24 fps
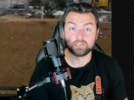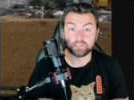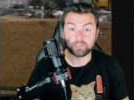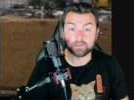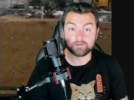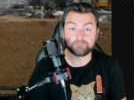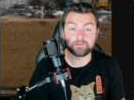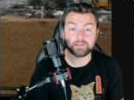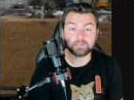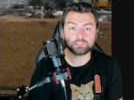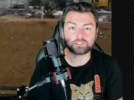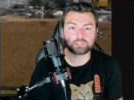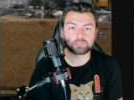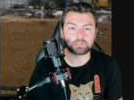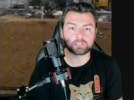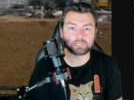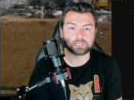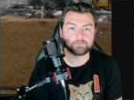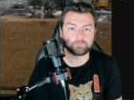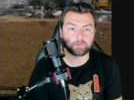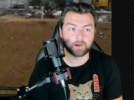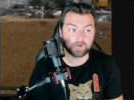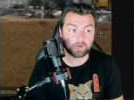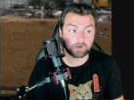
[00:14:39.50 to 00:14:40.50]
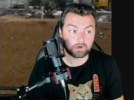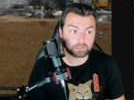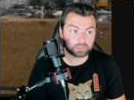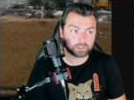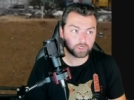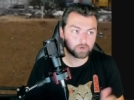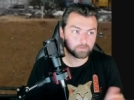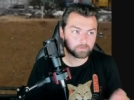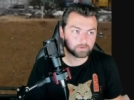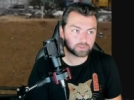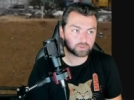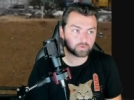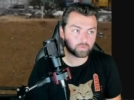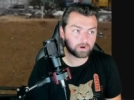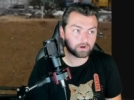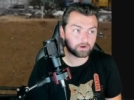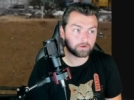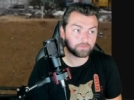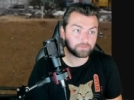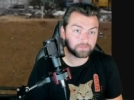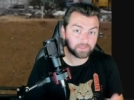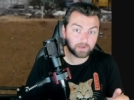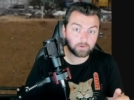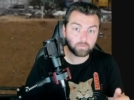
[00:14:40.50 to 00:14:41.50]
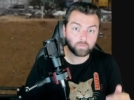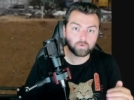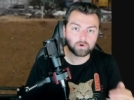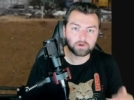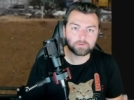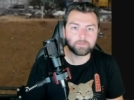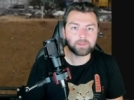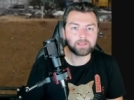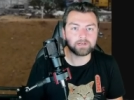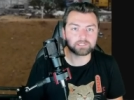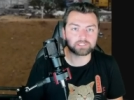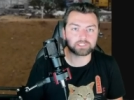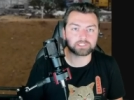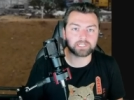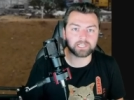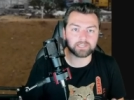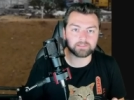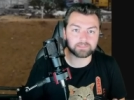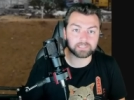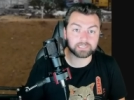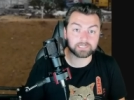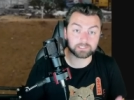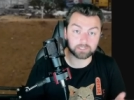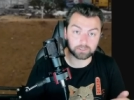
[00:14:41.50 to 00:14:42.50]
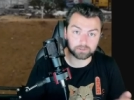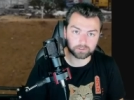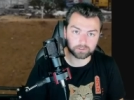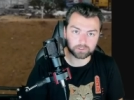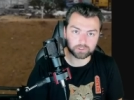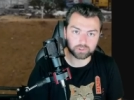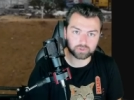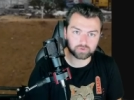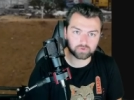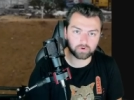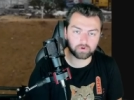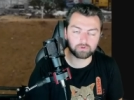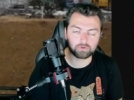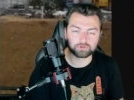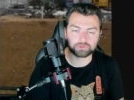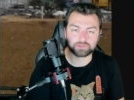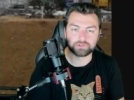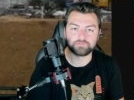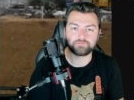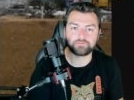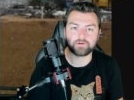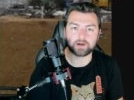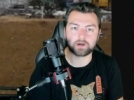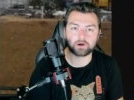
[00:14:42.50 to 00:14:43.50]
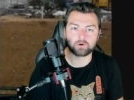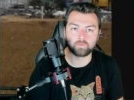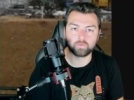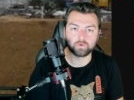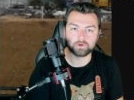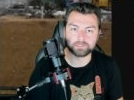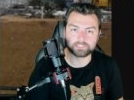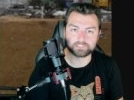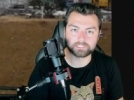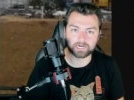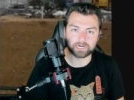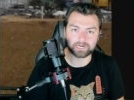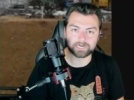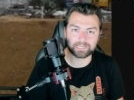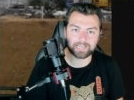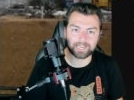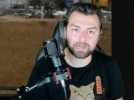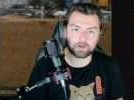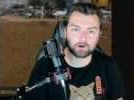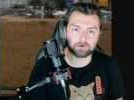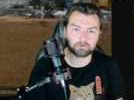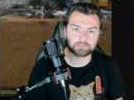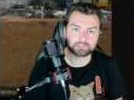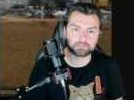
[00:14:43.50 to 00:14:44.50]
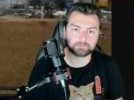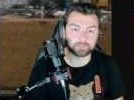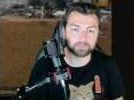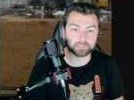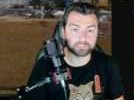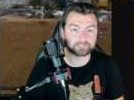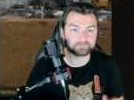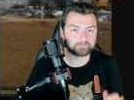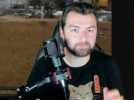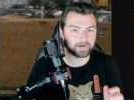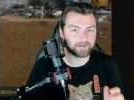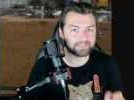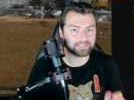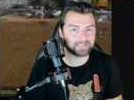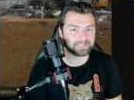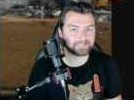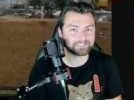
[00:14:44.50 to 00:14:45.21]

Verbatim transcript: Eventually, by October 12th, they would manage to get things under control and the fire would would die out, but by that